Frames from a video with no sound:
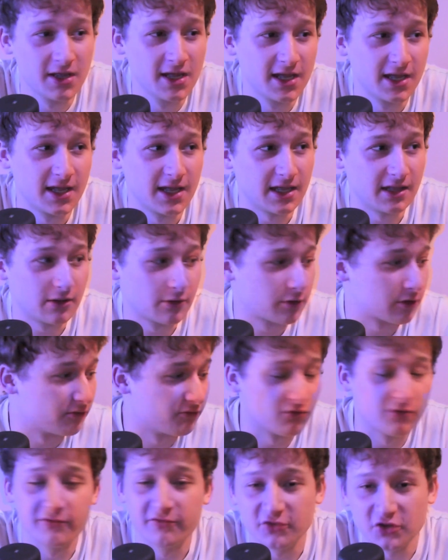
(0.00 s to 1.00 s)
It's a
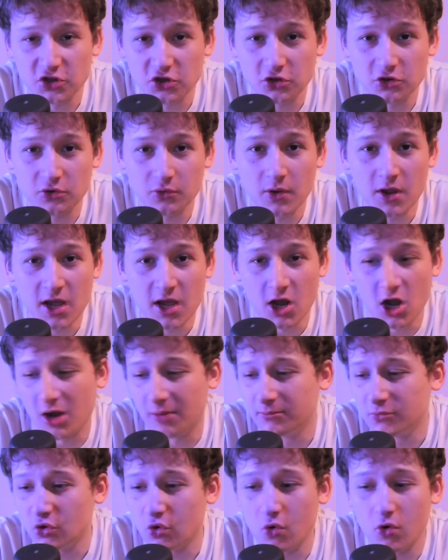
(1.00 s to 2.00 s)
review. I'm
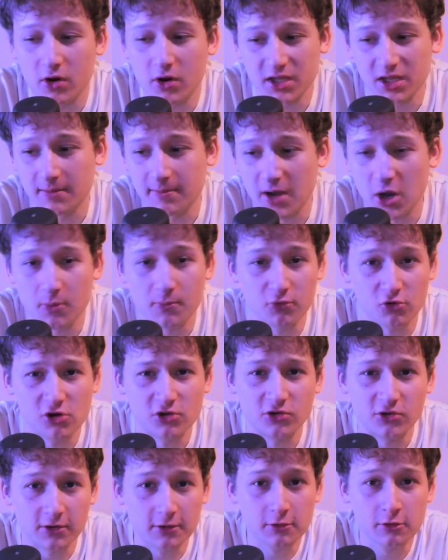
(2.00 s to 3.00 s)
talking about
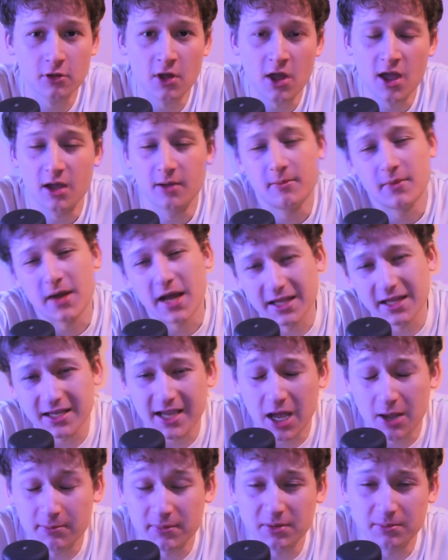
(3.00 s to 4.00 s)
products, and it
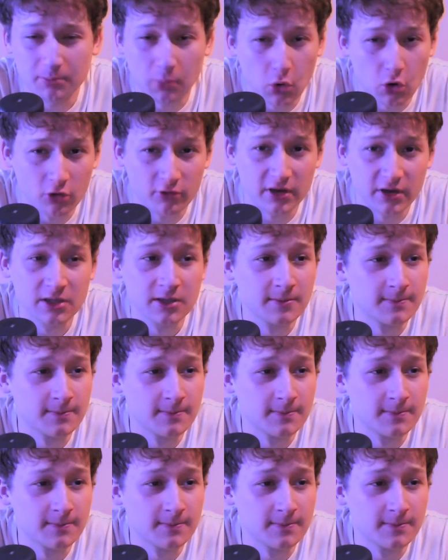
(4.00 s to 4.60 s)
can be boring,